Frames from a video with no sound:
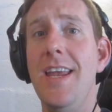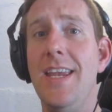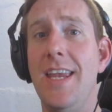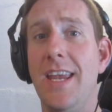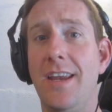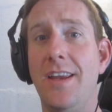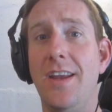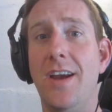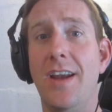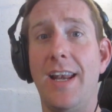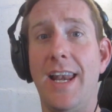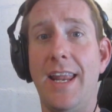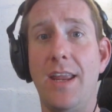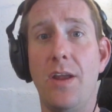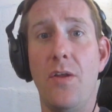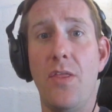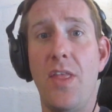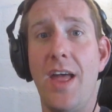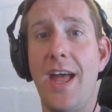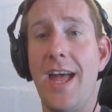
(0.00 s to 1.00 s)
You can go
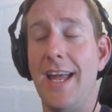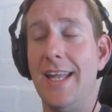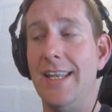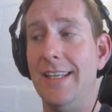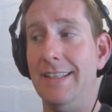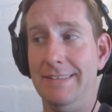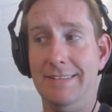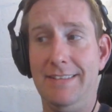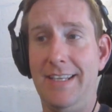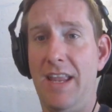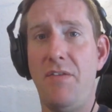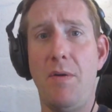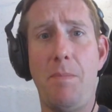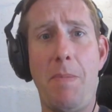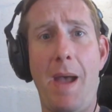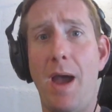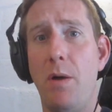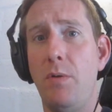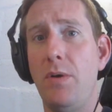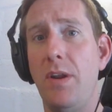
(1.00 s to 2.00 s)
click on that and give a
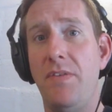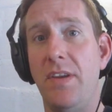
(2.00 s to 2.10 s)
pound,